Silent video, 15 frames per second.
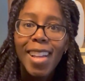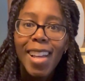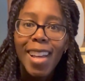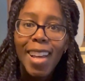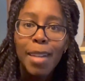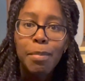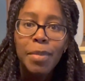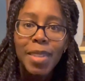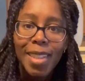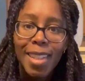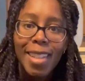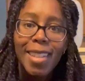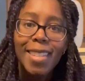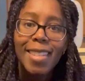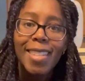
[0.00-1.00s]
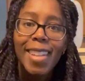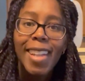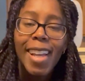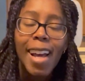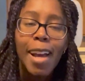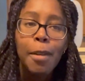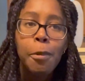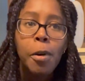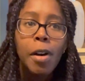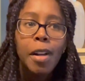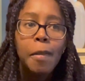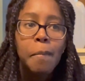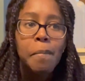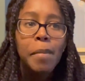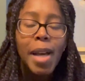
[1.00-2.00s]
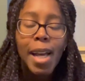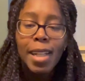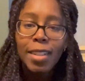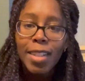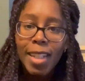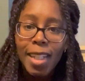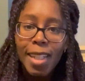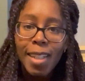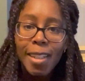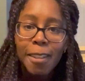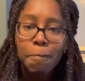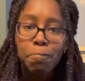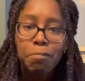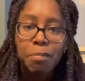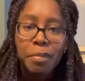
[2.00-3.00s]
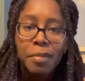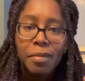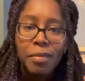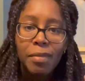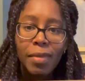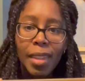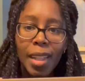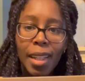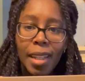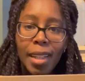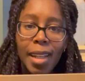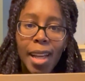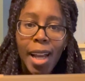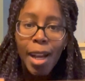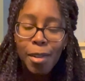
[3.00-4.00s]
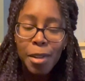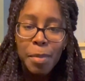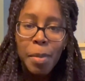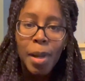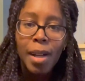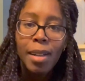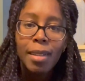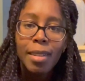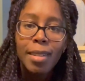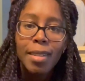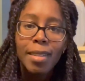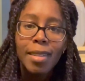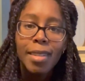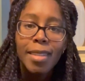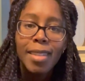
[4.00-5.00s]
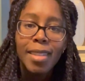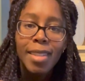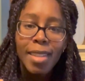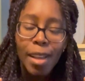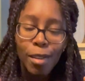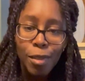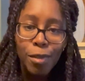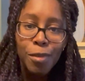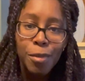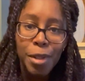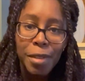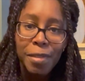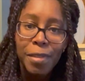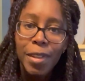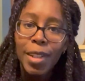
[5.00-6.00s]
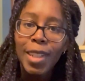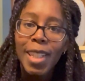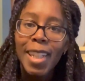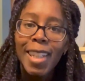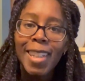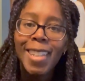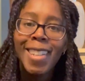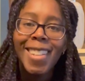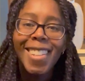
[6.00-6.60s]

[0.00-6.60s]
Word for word: empty. Like I want a magic Harry Potter self-refilling